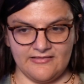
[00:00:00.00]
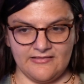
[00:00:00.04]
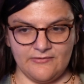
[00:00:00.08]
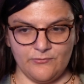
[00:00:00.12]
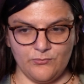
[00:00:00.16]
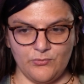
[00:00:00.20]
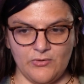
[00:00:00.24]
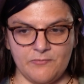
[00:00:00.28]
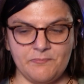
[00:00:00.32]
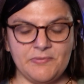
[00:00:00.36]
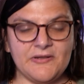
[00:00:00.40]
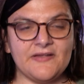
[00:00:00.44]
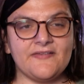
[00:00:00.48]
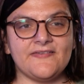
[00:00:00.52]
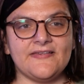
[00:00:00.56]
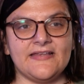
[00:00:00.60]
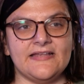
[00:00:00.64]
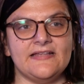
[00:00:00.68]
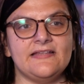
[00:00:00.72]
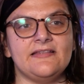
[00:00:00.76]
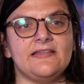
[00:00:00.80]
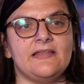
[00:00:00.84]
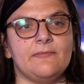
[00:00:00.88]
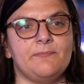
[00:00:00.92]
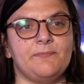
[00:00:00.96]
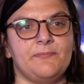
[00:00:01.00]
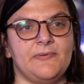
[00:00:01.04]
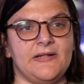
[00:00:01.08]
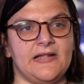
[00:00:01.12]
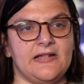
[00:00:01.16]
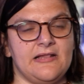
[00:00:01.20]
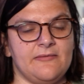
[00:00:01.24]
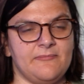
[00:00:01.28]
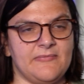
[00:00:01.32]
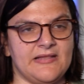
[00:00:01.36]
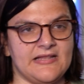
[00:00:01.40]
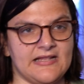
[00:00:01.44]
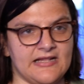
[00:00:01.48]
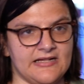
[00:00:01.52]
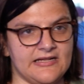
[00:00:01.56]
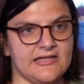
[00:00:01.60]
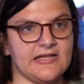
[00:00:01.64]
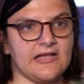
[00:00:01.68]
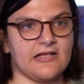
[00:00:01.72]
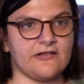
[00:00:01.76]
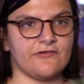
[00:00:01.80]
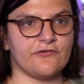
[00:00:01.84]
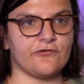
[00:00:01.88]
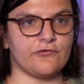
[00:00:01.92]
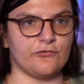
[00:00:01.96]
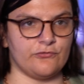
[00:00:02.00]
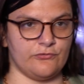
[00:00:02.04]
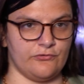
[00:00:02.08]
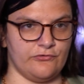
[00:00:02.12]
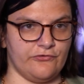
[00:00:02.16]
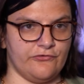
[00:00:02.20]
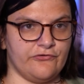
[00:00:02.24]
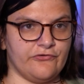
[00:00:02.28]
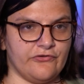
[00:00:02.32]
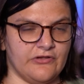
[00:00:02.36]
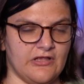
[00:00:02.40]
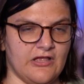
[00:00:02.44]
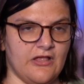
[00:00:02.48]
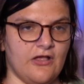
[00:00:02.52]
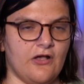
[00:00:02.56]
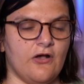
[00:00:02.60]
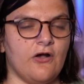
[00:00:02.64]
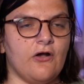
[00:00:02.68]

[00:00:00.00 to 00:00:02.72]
we present the preliminary results